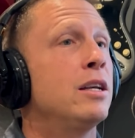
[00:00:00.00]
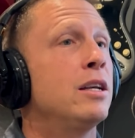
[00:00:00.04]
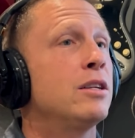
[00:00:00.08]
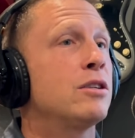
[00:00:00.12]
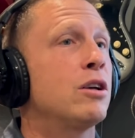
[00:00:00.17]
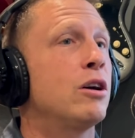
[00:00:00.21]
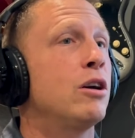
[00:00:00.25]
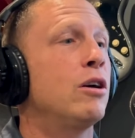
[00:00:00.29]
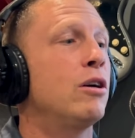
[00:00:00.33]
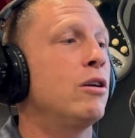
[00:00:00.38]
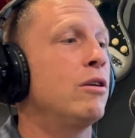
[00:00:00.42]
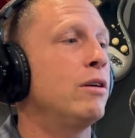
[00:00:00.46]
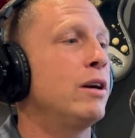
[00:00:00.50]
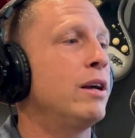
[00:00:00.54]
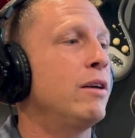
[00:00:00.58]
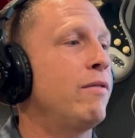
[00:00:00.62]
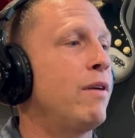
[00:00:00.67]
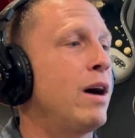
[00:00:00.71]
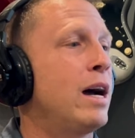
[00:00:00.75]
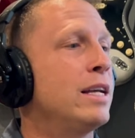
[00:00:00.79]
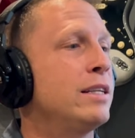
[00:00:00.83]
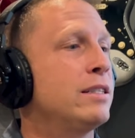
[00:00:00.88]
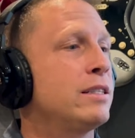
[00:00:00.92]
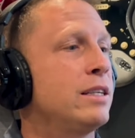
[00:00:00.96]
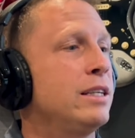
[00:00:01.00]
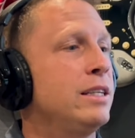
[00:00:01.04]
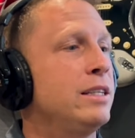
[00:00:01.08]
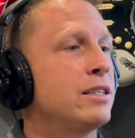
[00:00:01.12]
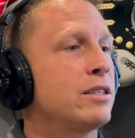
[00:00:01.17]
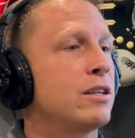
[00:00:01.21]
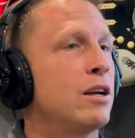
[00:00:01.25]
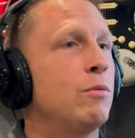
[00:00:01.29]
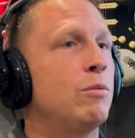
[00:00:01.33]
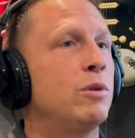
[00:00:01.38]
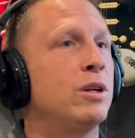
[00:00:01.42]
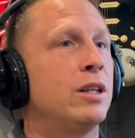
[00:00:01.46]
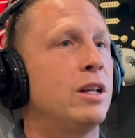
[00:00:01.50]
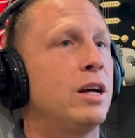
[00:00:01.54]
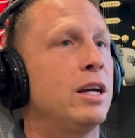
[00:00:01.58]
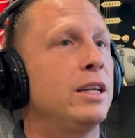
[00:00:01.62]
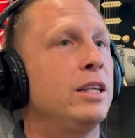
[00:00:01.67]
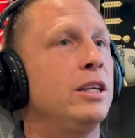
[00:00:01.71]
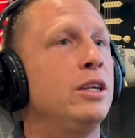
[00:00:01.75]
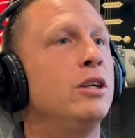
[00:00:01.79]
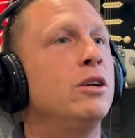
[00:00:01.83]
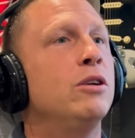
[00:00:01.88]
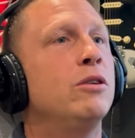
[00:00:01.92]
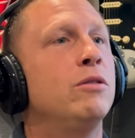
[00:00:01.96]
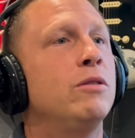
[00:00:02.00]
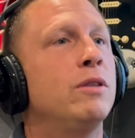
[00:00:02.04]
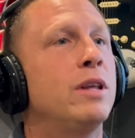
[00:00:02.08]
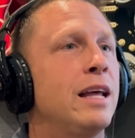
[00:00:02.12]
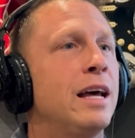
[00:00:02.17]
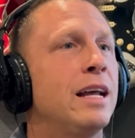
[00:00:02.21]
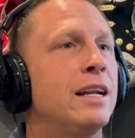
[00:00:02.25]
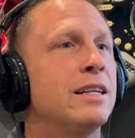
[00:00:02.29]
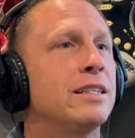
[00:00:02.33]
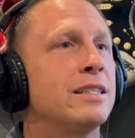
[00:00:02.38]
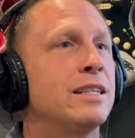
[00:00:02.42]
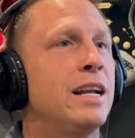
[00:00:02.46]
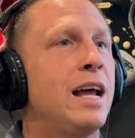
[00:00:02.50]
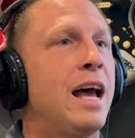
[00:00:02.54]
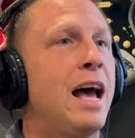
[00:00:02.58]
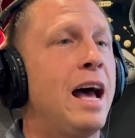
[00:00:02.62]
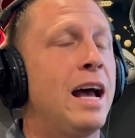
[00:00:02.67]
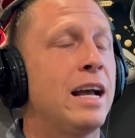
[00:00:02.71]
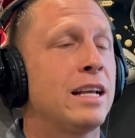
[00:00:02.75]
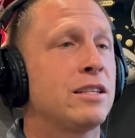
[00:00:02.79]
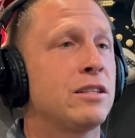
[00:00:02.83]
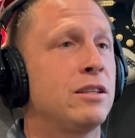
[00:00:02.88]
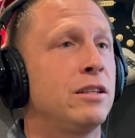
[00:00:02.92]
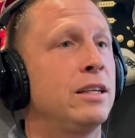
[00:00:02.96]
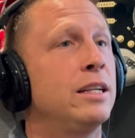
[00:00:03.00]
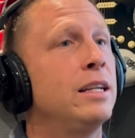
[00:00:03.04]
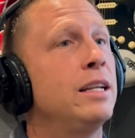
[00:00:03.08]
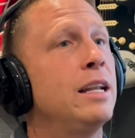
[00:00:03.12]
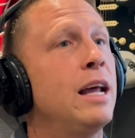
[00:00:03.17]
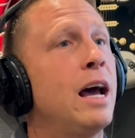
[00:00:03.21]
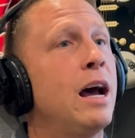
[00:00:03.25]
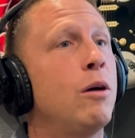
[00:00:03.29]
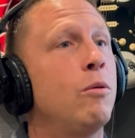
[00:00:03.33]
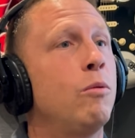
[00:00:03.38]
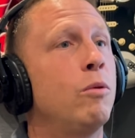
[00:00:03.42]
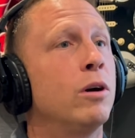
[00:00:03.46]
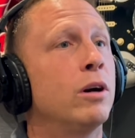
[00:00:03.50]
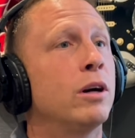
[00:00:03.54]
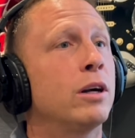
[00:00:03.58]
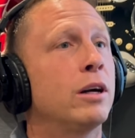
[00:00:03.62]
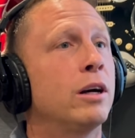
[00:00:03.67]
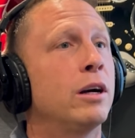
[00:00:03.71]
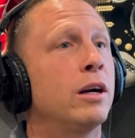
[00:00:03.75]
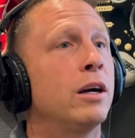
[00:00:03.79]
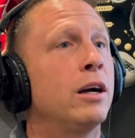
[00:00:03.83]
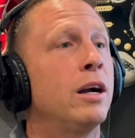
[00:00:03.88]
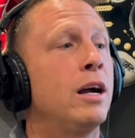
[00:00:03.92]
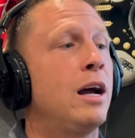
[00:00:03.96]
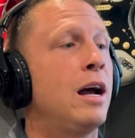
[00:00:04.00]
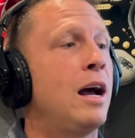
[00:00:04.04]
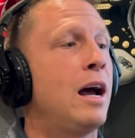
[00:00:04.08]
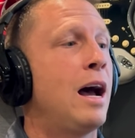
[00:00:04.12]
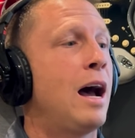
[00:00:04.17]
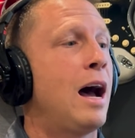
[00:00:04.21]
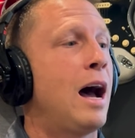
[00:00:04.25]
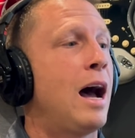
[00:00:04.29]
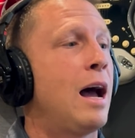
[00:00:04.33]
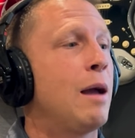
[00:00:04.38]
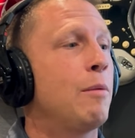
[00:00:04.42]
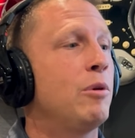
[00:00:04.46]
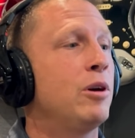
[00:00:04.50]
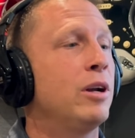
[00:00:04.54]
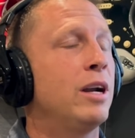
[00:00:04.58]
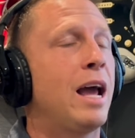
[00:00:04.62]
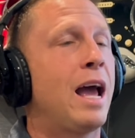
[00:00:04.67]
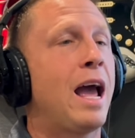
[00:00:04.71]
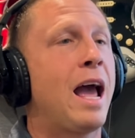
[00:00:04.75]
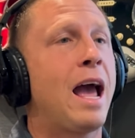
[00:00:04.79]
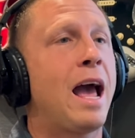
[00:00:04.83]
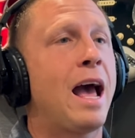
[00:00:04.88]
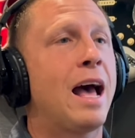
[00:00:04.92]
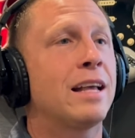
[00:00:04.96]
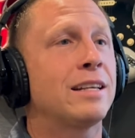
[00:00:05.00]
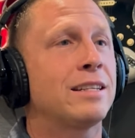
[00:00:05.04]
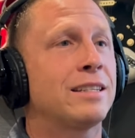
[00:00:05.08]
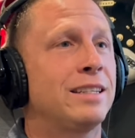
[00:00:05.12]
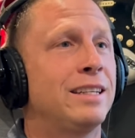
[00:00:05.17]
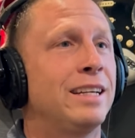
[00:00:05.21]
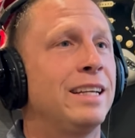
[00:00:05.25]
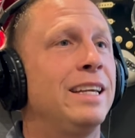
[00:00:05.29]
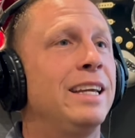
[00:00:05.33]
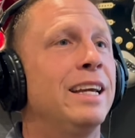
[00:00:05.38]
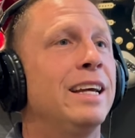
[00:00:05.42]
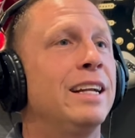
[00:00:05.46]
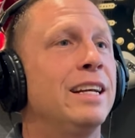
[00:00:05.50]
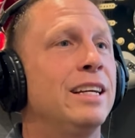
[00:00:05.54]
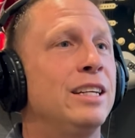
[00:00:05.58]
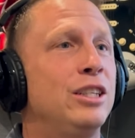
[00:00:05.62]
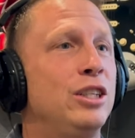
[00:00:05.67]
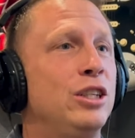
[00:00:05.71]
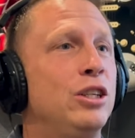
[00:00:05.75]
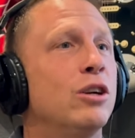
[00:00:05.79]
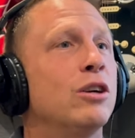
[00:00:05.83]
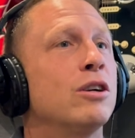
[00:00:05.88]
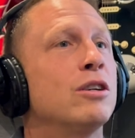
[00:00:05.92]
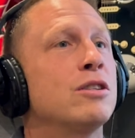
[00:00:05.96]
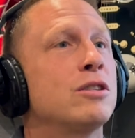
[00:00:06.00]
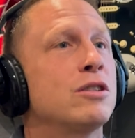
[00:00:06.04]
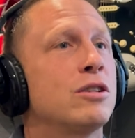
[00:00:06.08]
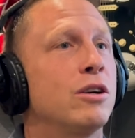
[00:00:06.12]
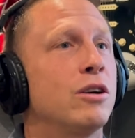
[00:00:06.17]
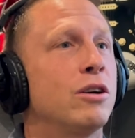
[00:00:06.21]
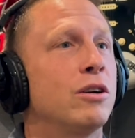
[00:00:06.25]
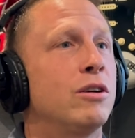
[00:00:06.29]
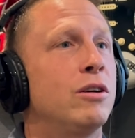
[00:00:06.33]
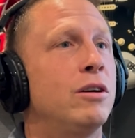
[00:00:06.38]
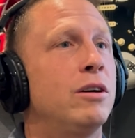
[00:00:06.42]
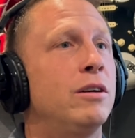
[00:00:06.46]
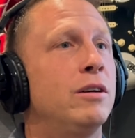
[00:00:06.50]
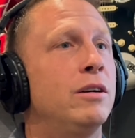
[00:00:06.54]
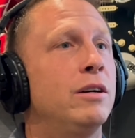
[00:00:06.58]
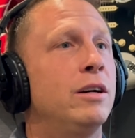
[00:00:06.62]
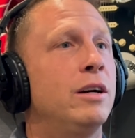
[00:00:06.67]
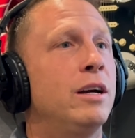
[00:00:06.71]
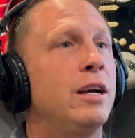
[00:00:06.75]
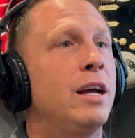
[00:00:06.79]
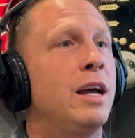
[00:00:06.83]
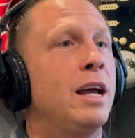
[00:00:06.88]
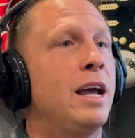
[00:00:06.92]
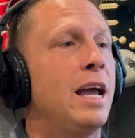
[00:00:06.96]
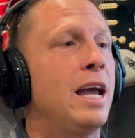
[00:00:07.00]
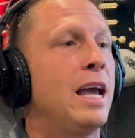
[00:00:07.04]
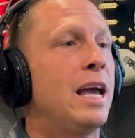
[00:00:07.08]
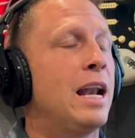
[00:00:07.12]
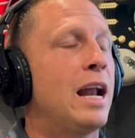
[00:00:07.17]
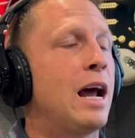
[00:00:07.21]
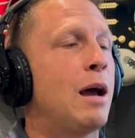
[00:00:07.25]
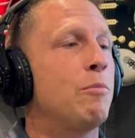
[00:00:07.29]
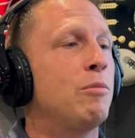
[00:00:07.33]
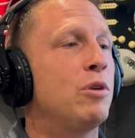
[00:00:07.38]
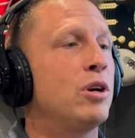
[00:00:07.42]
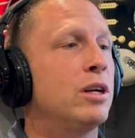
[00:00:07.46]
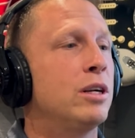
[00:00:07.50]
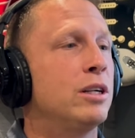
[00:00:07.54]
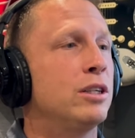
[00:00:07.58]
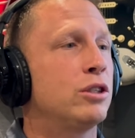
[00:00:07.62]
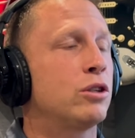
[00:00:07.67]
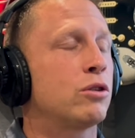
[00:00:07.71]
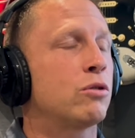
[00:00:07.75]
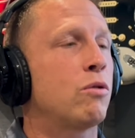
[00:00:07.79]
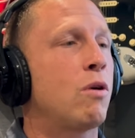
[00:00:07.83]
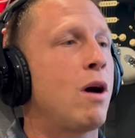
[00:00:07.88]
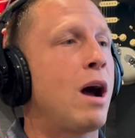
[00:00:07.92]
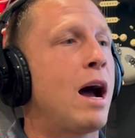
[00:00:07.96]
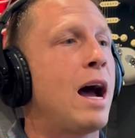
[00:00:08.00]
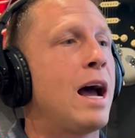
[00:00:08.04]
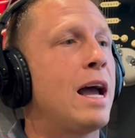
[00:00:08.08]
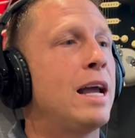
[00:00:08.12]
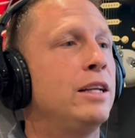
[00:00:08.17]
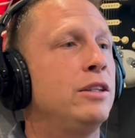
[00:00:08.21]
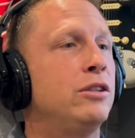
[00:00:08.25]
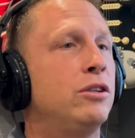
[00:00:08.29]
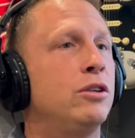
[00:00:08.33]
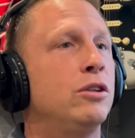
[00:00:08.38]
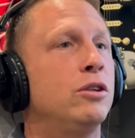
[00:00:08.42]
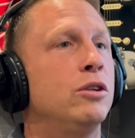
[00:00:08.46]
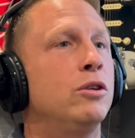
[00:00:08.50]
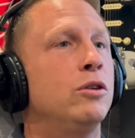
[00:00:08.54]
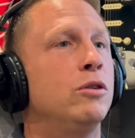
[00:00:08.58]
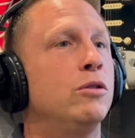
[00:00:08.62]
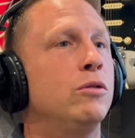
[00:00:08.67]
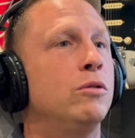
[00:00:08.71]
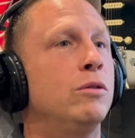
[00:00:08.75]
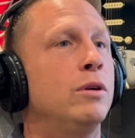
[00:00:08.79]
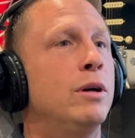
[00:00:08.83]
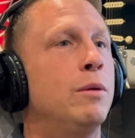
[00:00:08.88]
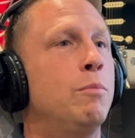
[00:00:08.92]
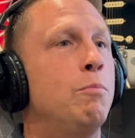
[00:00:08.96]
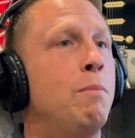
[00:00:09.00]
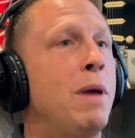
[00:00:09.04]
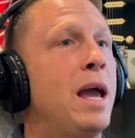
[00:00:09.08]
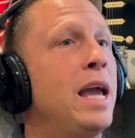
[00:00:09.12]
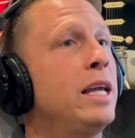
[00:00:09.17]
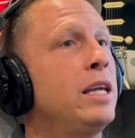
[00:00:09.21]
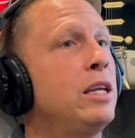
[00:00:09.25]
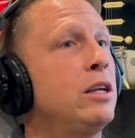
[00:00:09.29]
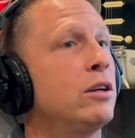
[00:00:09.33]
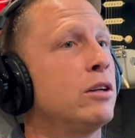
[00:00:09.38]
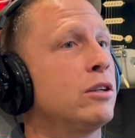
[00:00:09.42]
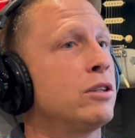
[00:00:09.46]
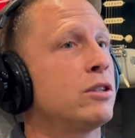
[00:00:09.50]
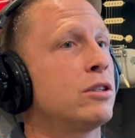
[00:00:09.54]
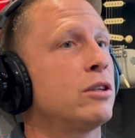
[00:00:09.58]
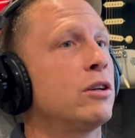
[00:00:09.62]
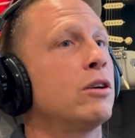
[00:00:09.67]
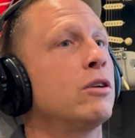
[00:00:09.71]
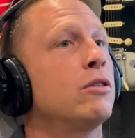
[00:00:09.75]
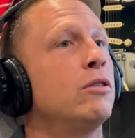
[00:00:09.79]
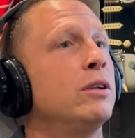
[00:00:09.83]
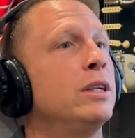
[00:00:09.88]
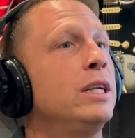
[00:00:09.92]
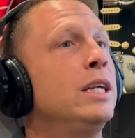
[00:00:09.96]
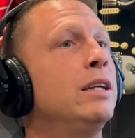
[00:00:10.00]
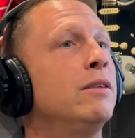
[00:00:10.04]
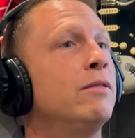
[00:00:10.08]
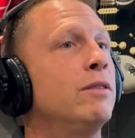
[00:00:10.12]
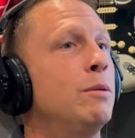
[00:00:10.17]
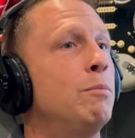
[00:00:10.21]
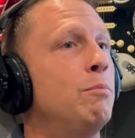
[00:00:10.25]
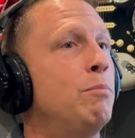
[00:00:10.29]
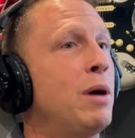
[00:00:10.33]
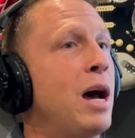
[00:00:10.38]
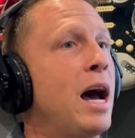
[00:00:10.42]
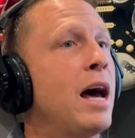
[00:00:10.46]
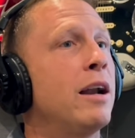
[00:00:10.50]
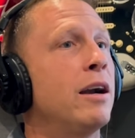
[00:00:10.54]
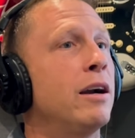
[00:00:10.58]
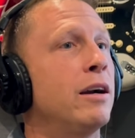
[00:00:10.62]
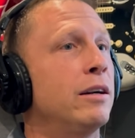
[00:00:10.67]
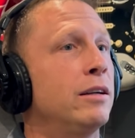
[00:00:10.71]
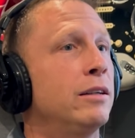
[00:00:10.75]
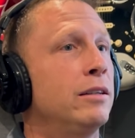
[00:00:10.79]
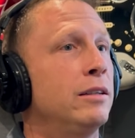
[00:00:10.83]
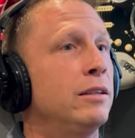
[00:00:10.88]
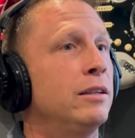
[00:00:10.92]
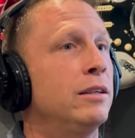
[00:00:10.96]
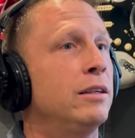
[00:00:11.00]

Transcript: So if I see someone like you that is an excellent networker, I'm going to ask to get in your circle, and I'm going to try to make your circle even better,